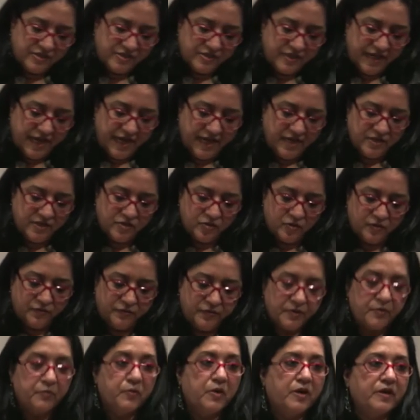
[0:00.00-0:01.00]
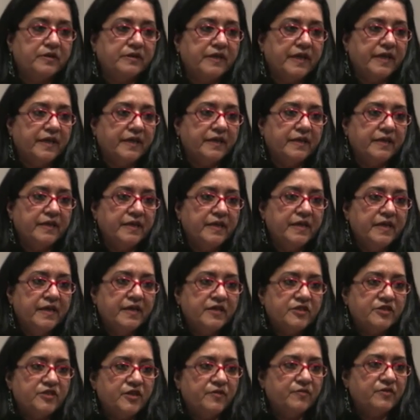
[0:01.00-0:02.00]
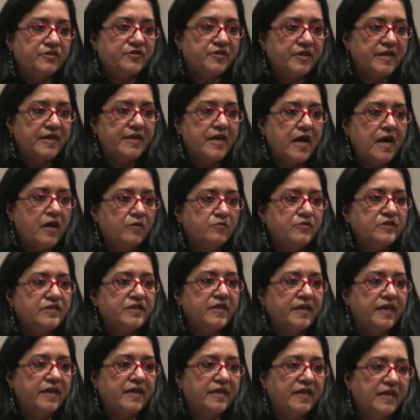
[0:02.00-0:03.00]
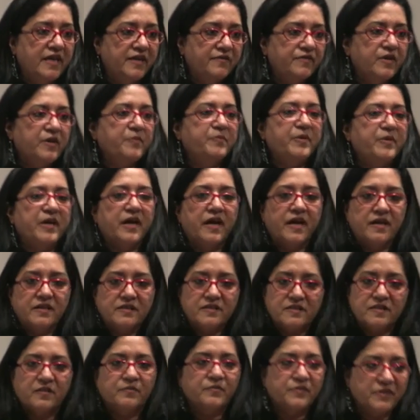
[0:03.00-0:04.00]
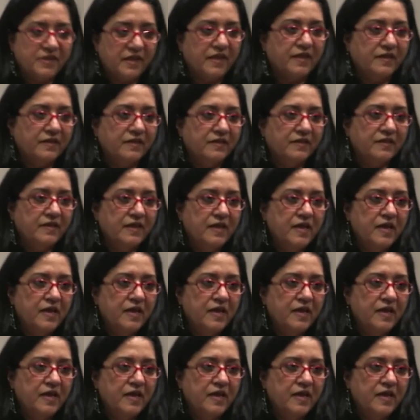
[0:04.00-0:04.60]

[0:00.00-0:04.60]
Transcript: stage of her working, she was renouncing and leaving behind something.